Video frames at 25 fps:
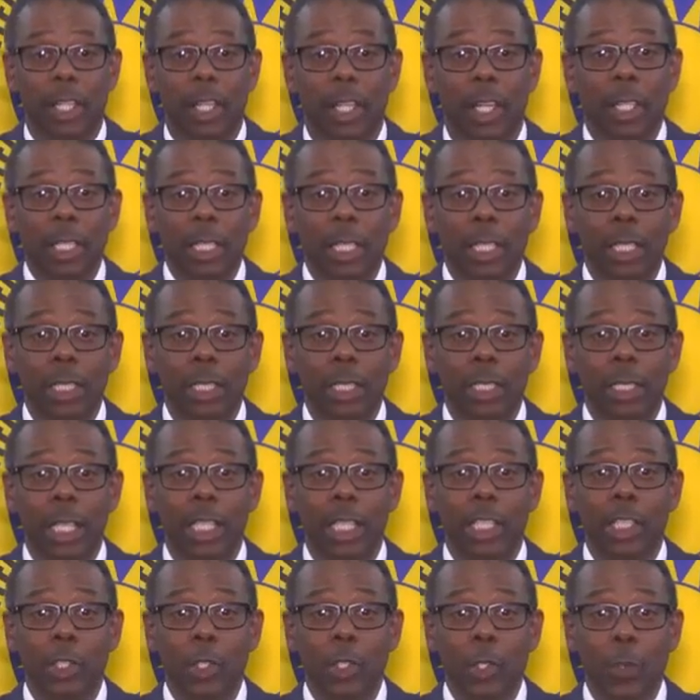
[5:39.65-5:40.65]
Under
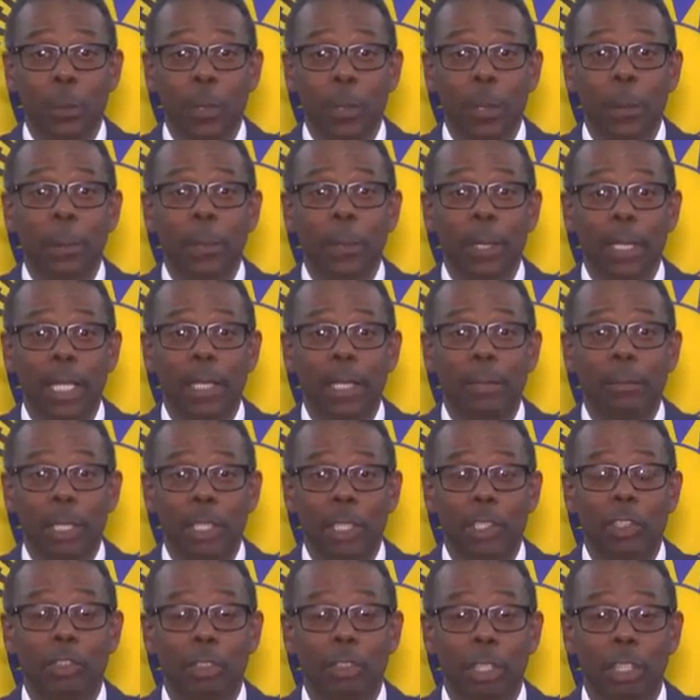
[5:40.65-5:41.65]
a UPP
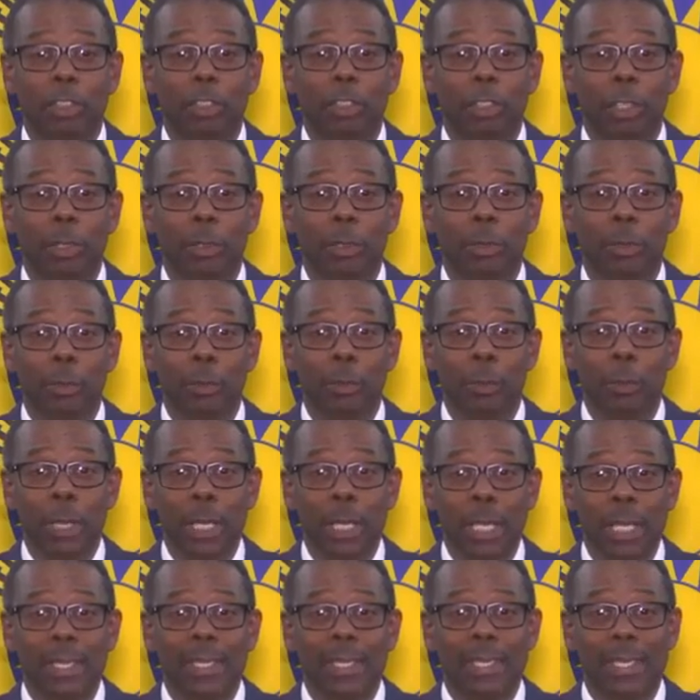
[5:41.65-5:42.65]
administration,
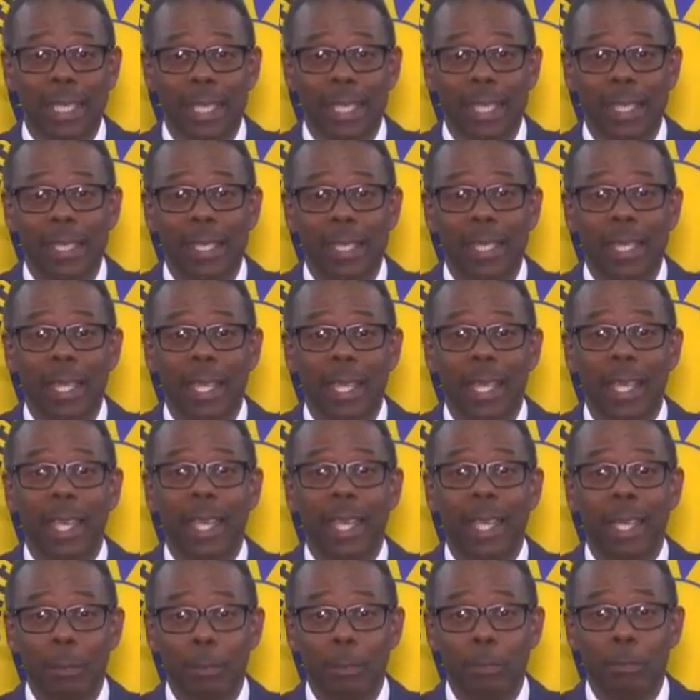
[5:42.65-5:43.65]
we say
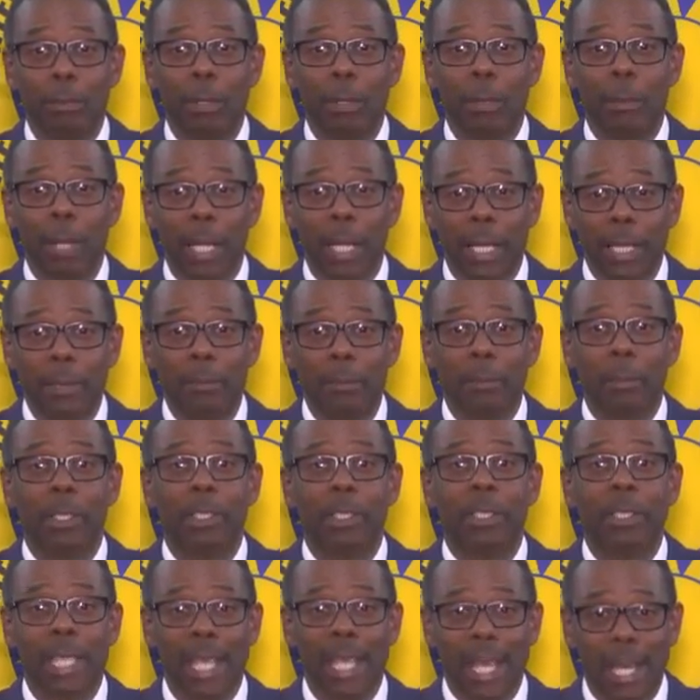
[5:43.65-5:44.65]
everybody
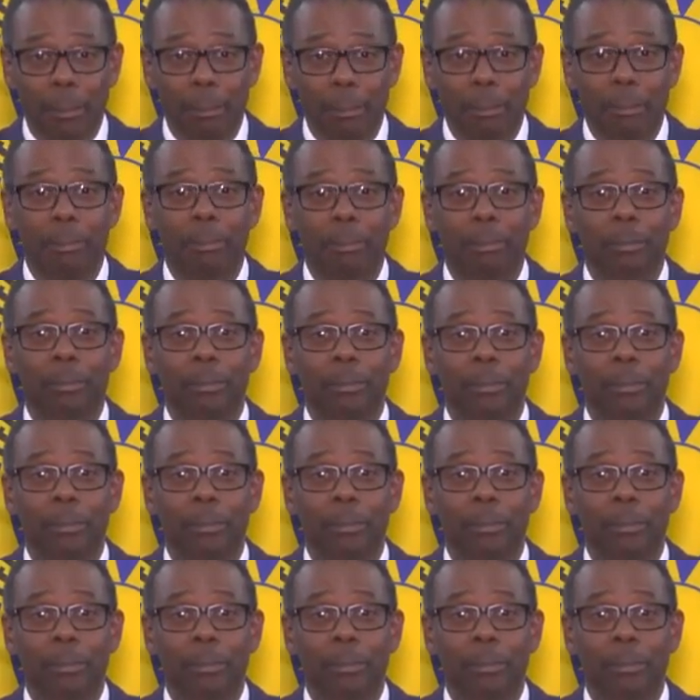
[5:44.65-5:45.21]
must nyam.